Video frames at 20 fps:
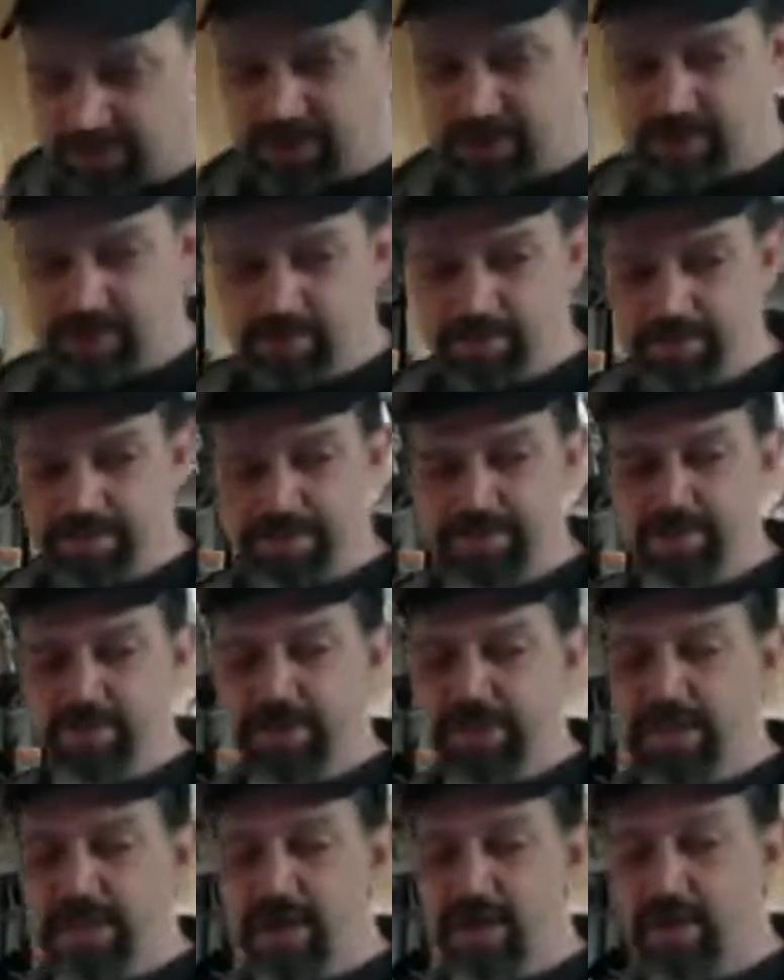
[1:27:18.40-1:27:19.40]
able
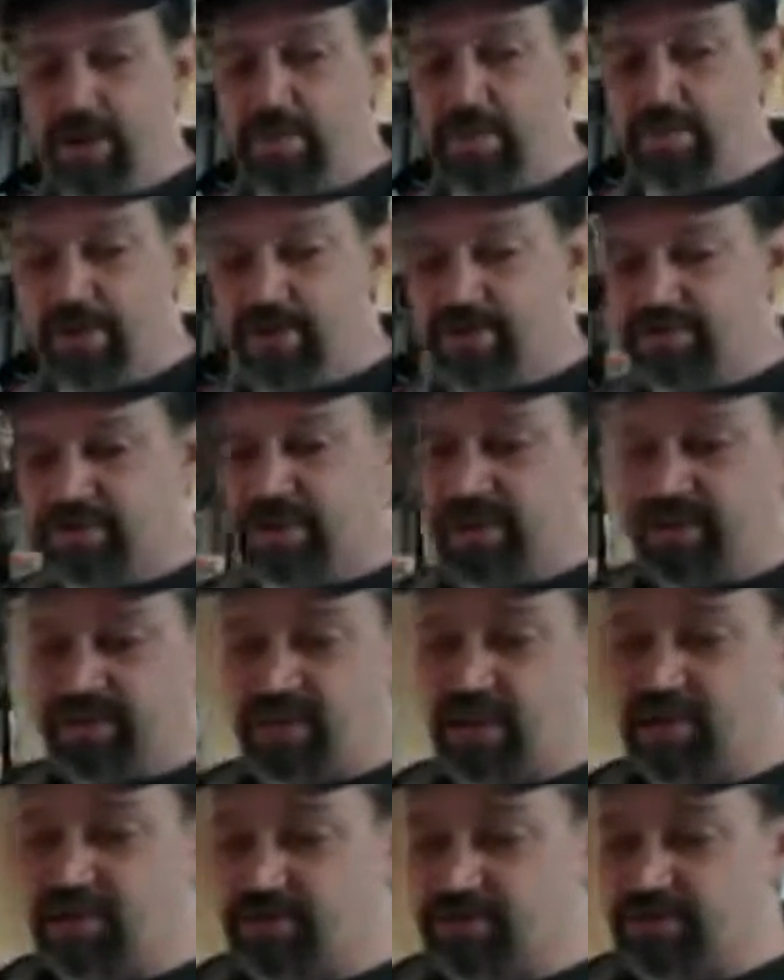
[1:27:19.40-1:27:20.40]
to be there in person and
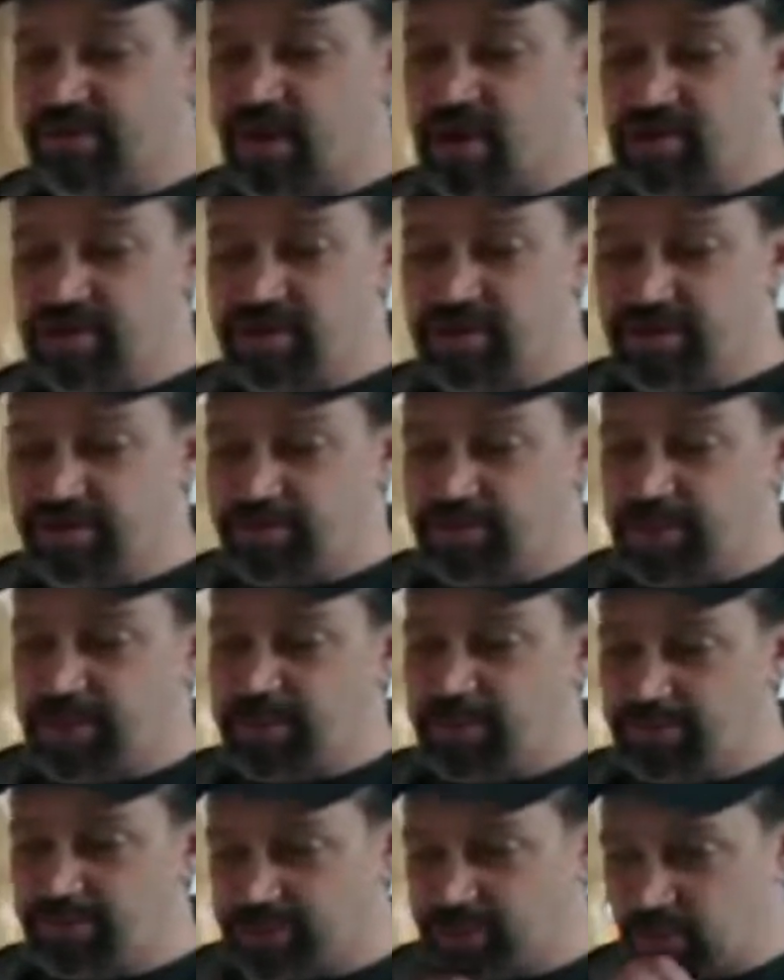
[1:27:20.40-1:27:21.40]
talk to these
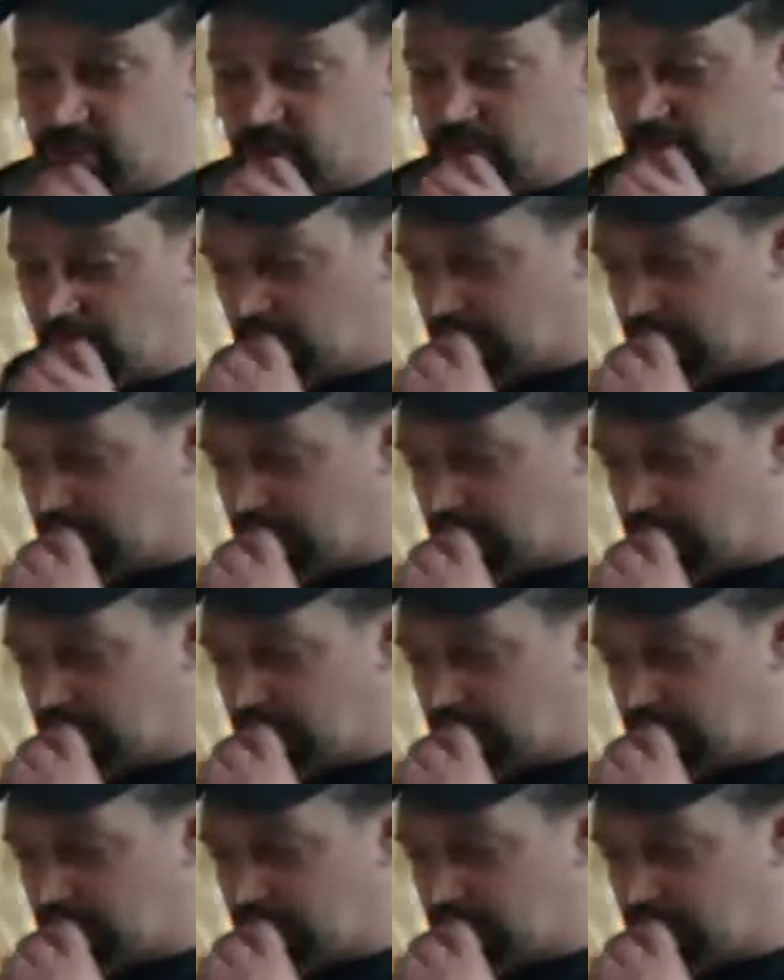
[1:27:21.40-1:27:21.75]
people too.